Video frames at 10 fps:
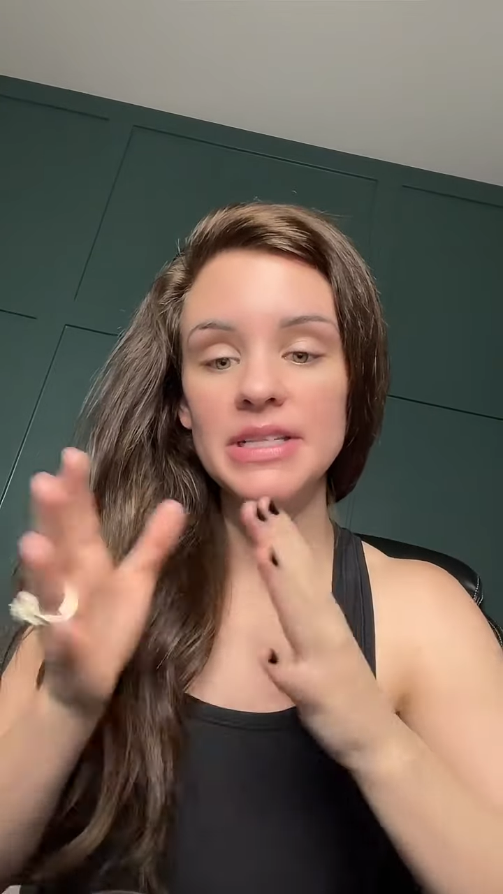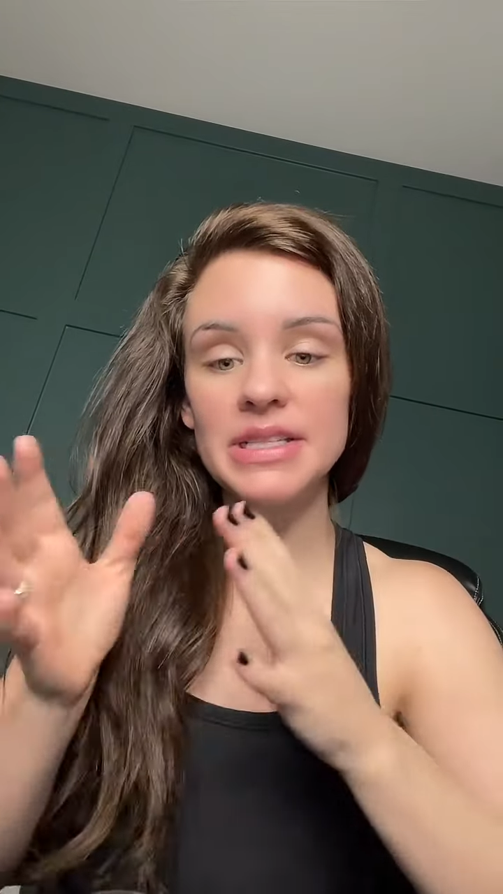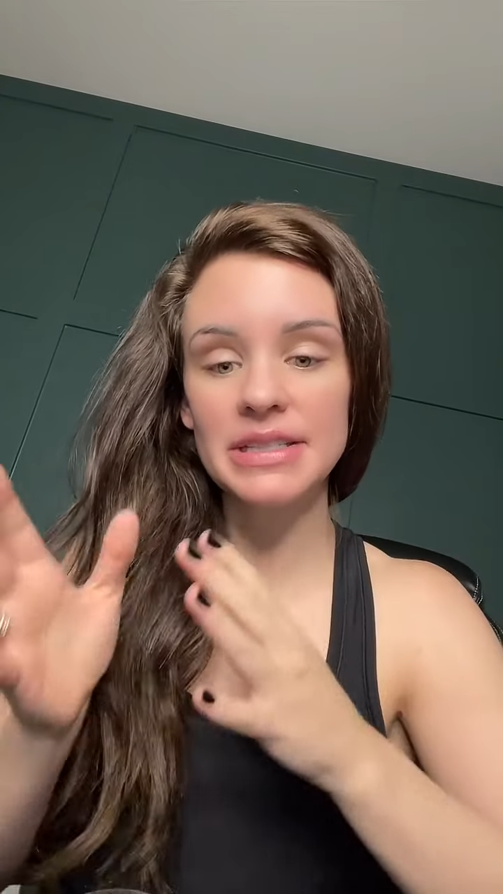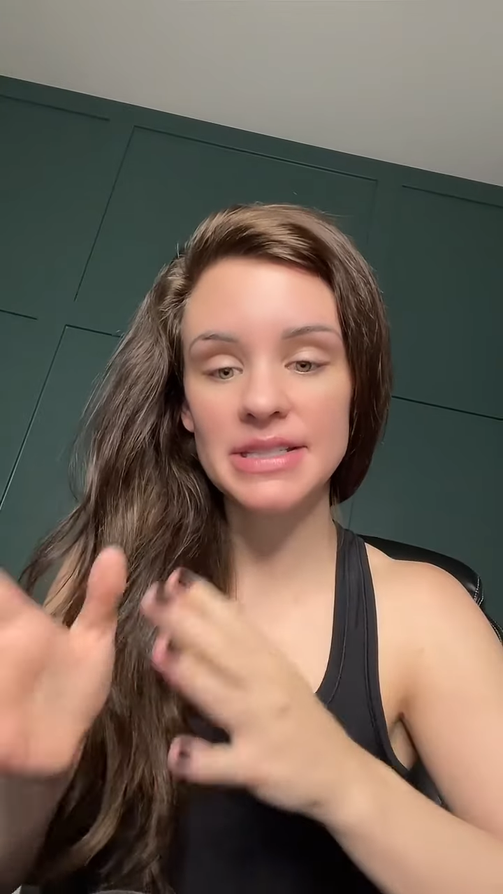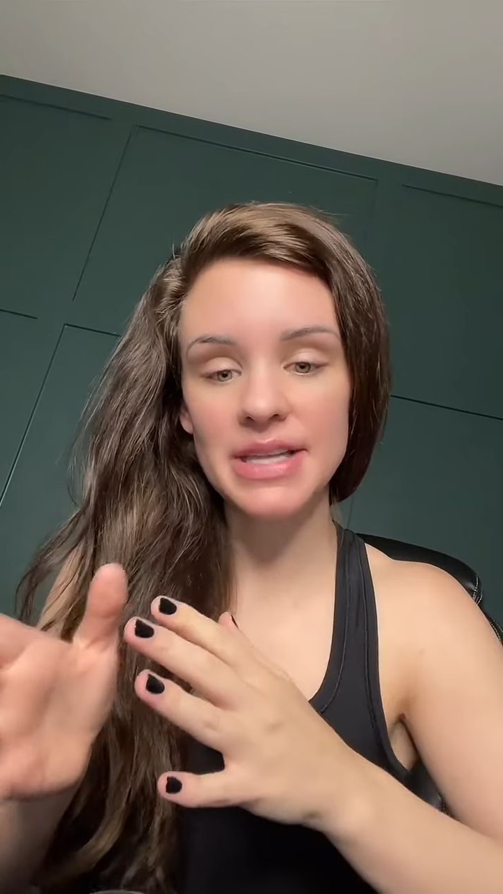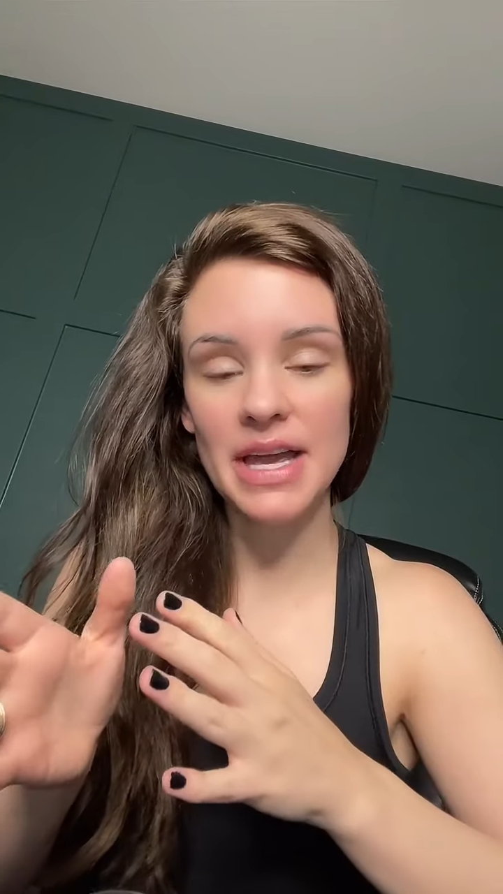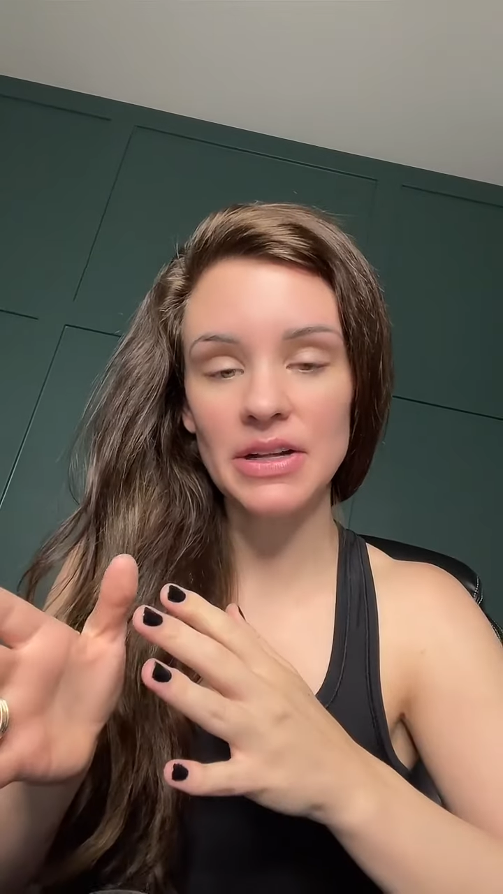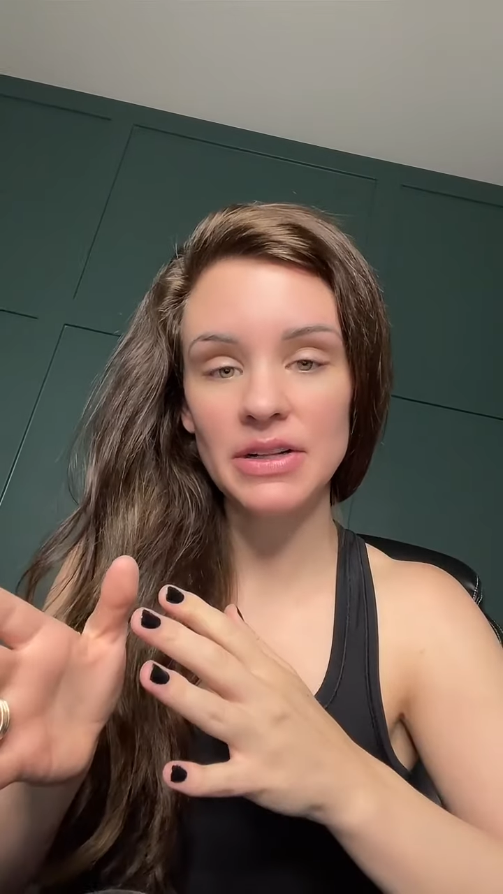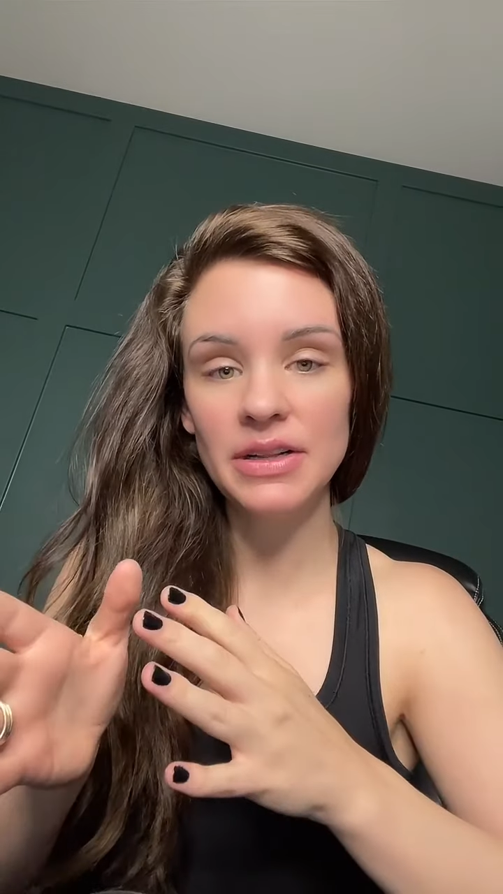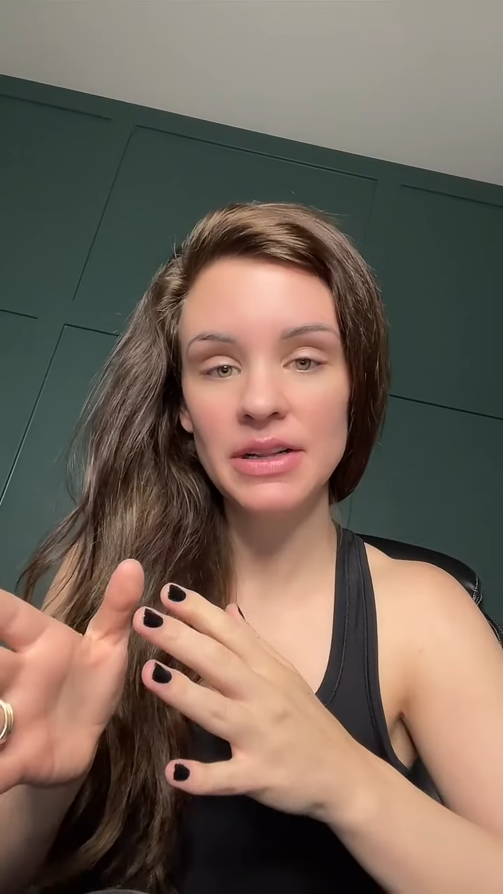and done
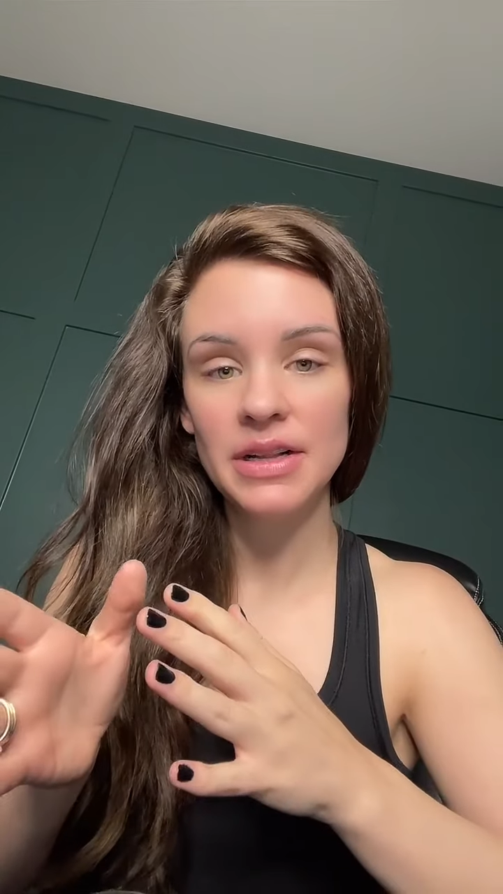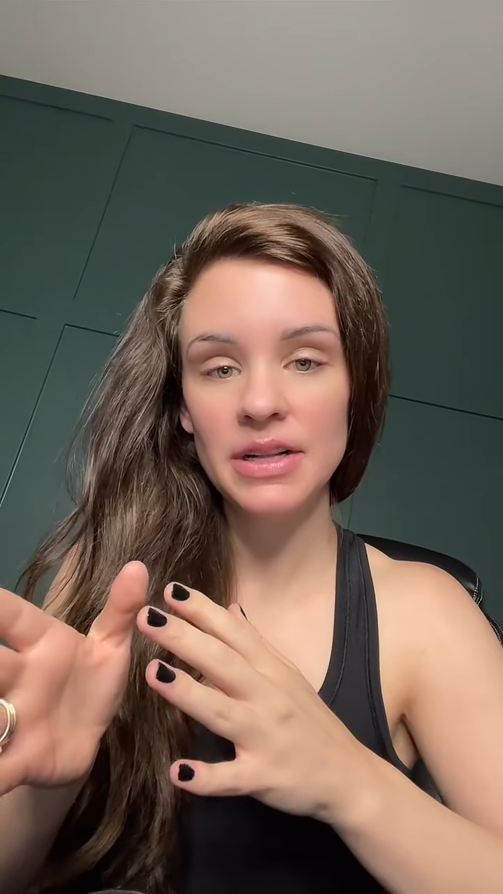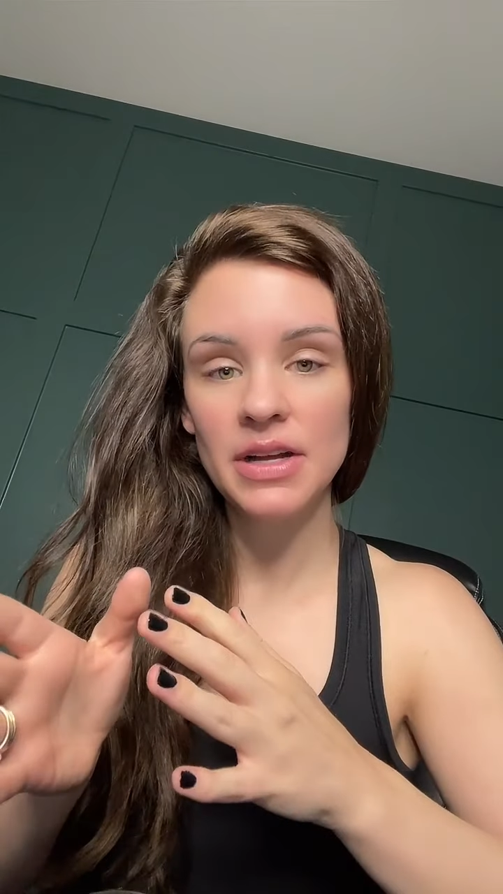sale